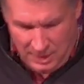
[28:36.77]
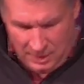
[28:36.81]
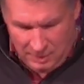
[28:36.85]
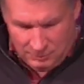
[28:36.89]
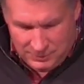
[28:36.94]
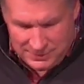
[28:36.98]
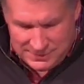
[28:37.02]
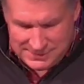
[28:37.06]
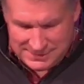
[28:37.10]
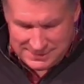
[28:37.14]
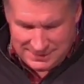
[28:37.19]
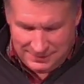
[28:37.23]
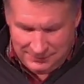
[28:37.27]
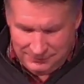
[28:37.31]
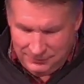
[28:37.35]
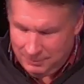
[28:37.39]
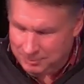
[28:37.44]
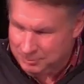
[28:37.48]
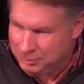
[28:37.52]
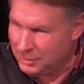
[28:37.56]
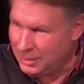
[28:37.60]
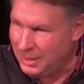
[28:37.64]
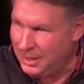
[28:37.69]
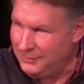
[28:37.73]
receive a
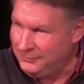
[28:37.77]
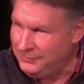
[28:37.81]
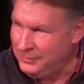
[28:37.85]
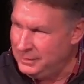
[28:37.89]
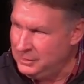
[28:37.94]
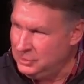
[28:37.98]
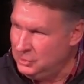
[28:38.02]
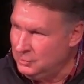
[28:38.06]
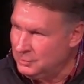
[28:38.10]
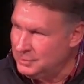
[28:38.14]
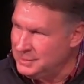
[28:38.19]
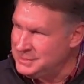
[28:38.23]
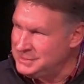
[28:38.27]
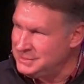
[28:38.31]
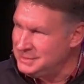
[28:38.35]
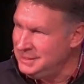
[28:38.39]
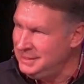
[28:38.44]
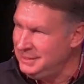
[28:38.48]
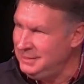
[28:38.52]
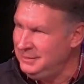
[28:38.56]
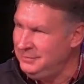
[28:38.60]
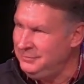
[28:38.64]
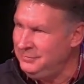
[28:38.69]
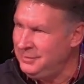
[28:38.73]
prophet and you'll
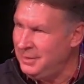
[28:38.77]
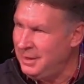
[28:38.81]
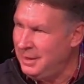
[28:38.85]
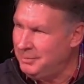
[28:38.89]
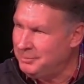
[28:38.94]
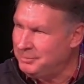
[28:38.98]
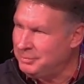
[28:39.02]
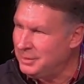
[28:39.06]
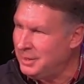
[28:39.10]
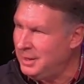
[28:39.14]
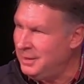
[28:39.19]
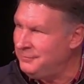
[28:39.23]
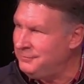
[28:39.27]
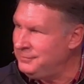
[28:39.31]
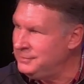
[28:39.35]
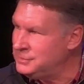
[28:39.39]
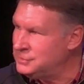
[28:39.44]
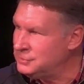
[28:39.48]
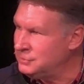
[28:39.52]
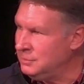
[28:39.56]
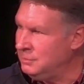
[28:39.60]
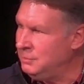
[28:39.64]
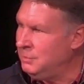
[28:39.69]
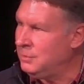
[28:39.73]
receive a
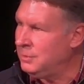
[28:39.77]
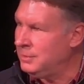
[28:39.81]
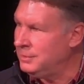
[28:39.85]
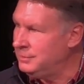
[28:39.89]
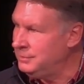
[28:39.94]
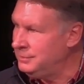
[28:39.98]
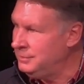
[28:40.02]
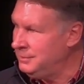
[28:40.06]
prophet's reward.